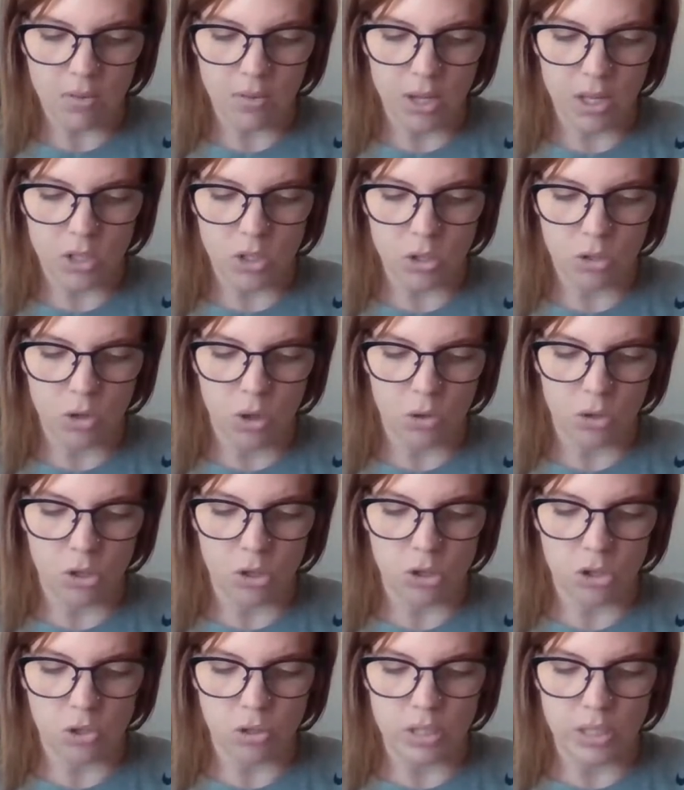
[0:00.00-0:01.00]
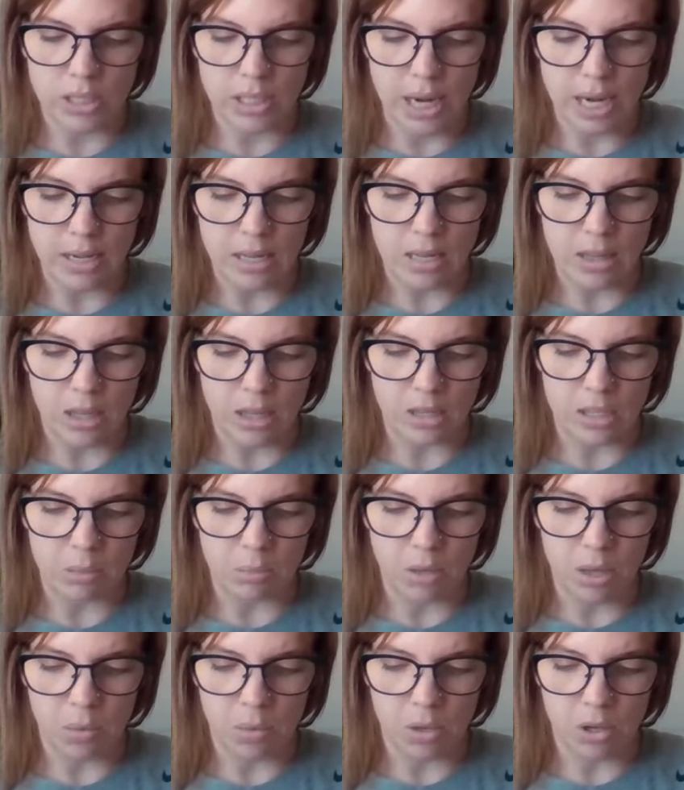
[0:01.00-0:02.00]
of kids who don't usually say anything to
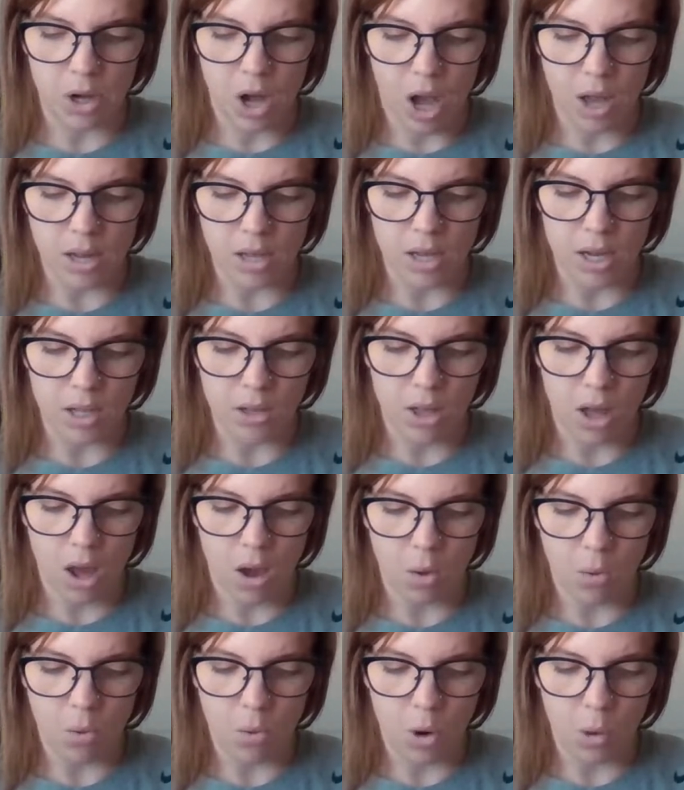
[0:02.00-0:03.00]
me were nodding hello